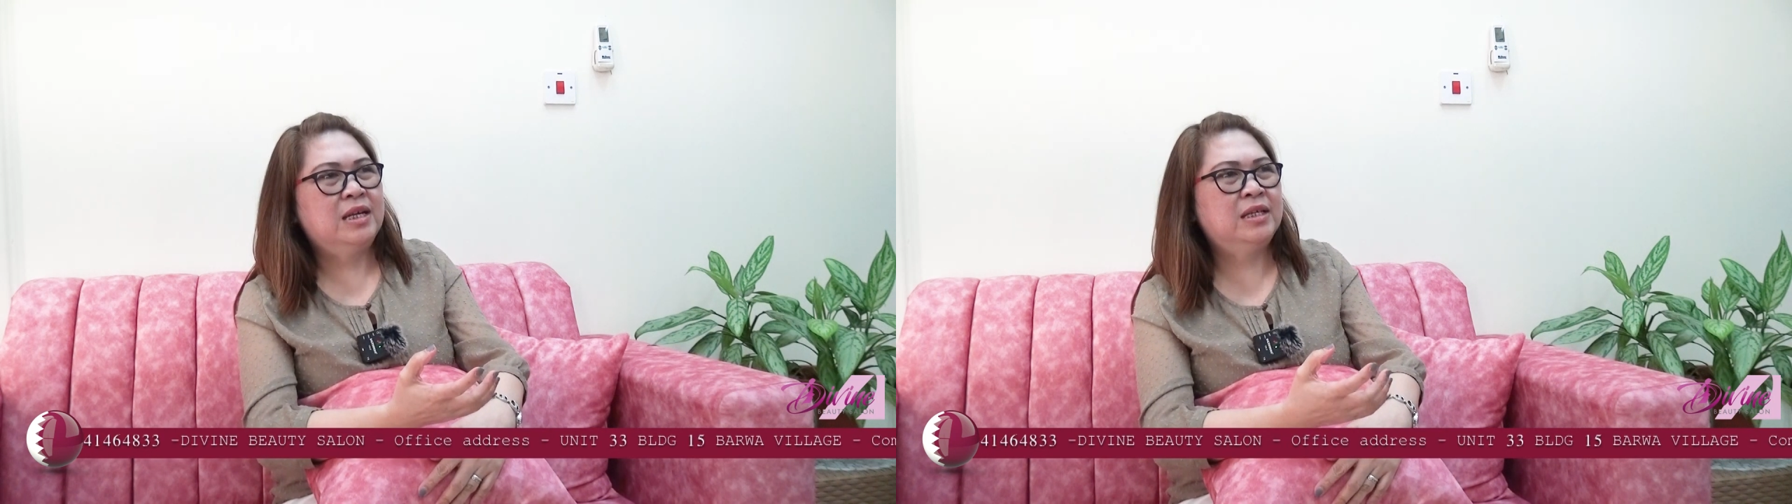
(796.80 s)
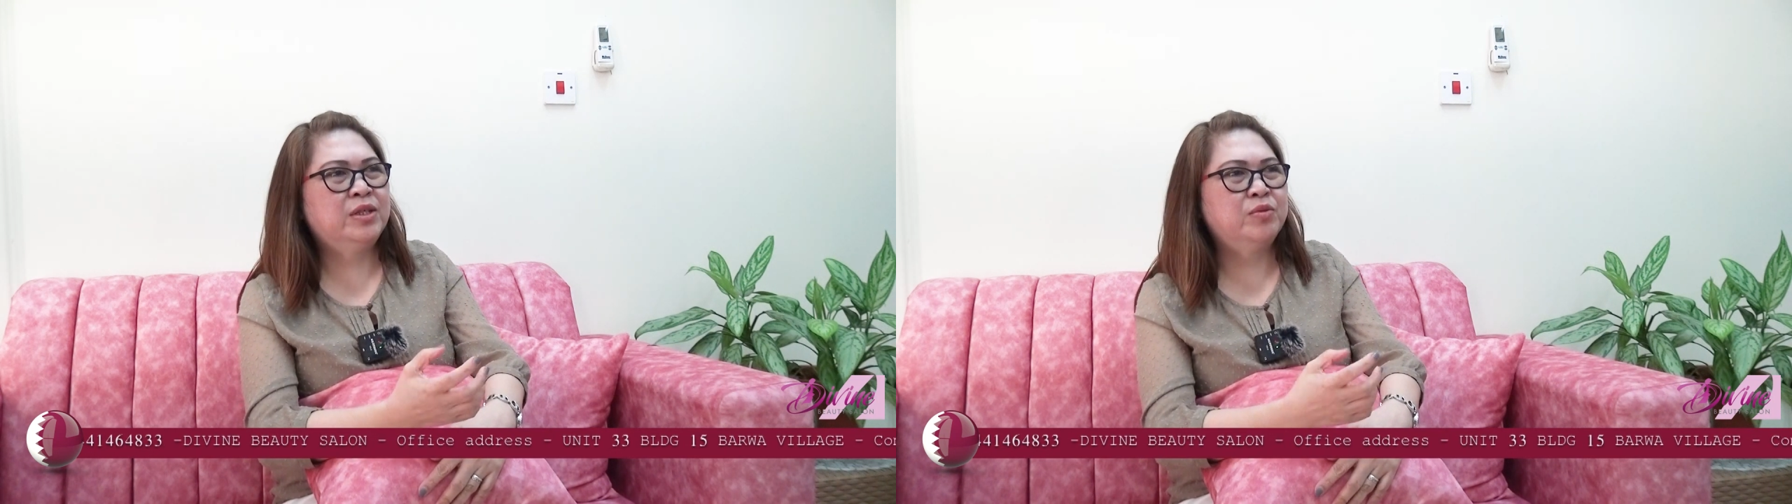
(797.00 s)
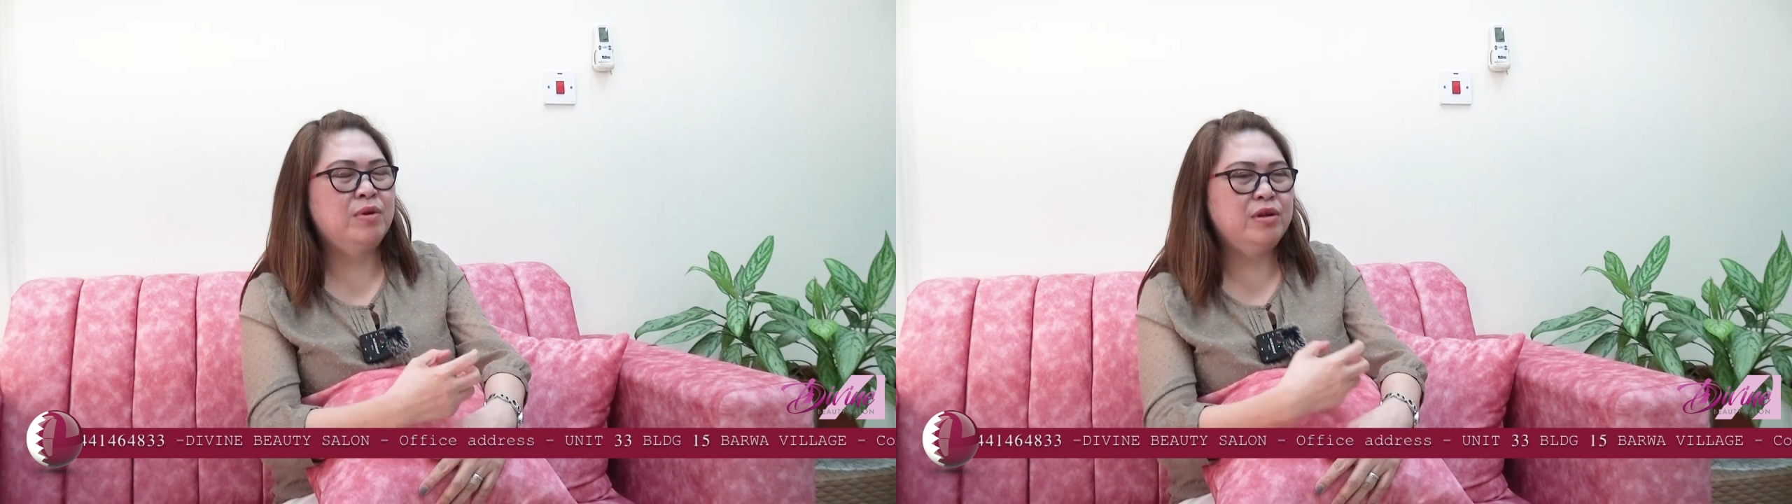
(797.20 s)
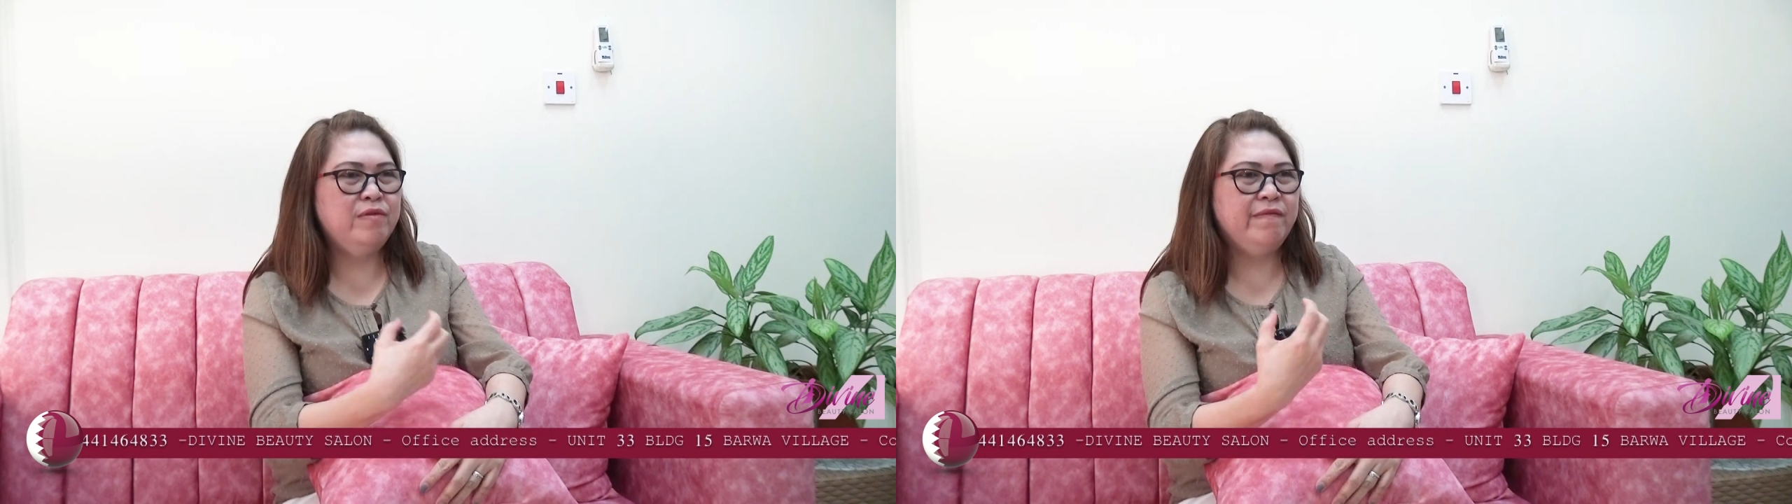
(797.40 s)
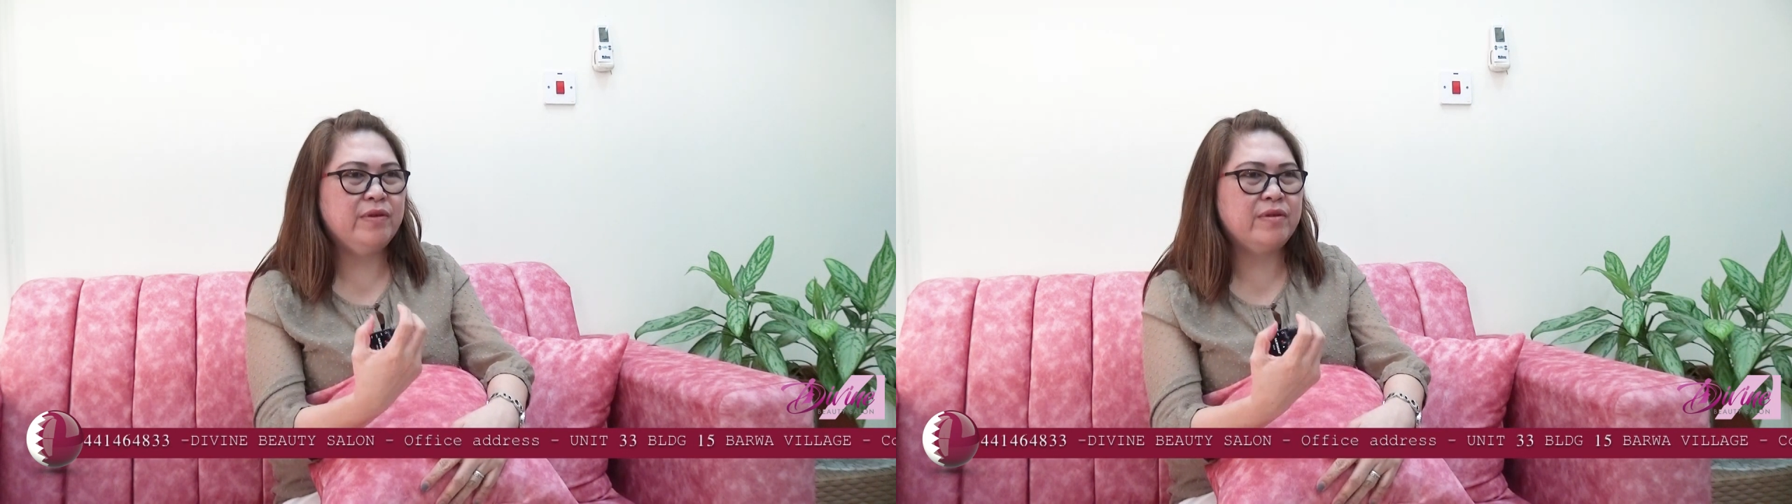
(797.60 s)
as one
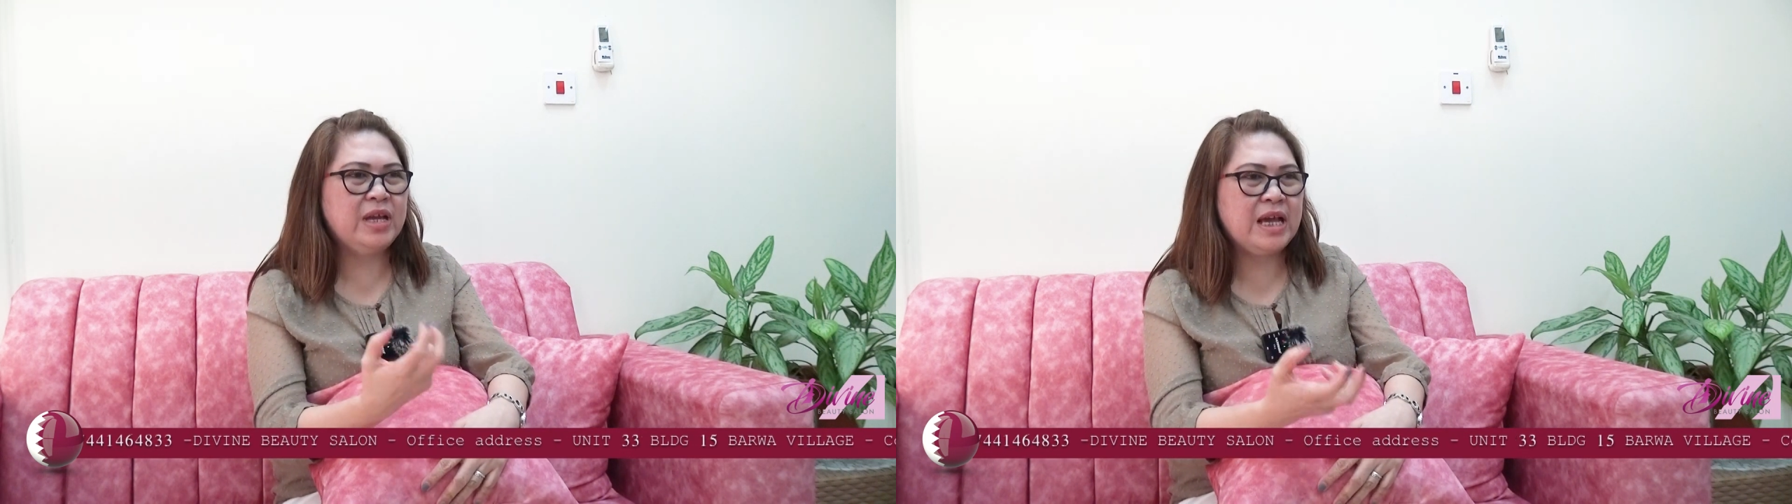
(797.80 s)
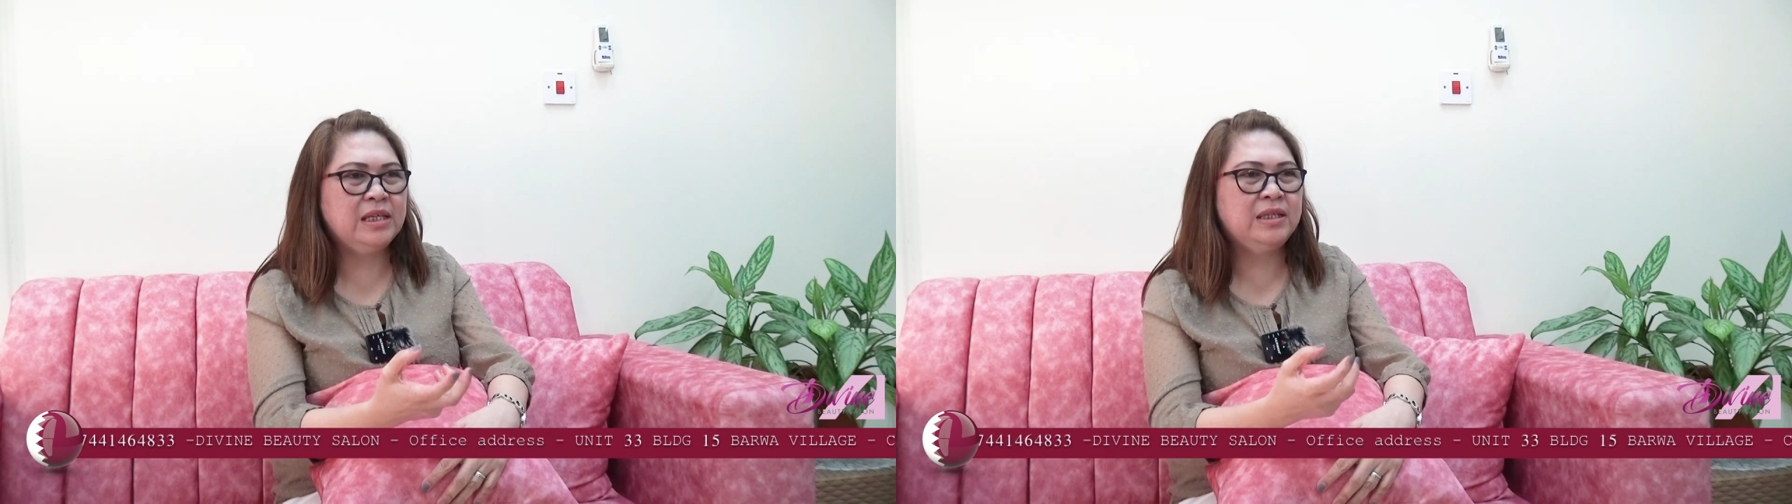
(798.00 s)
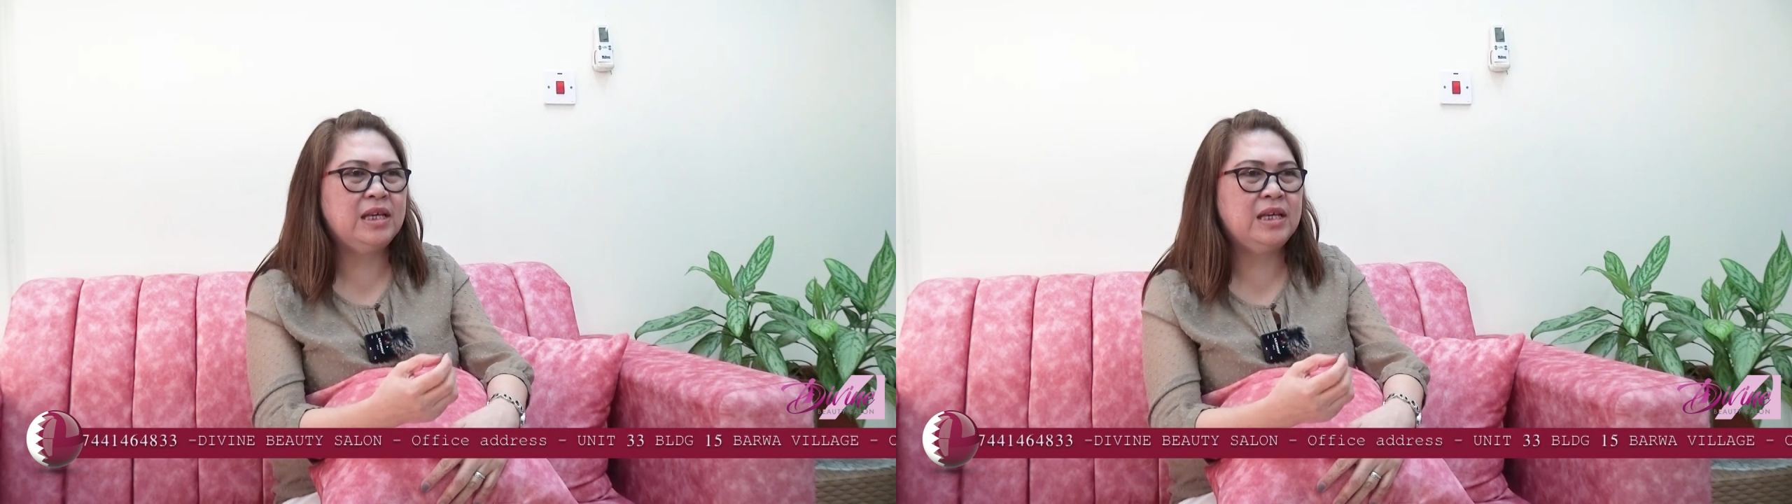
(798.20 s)
of your guests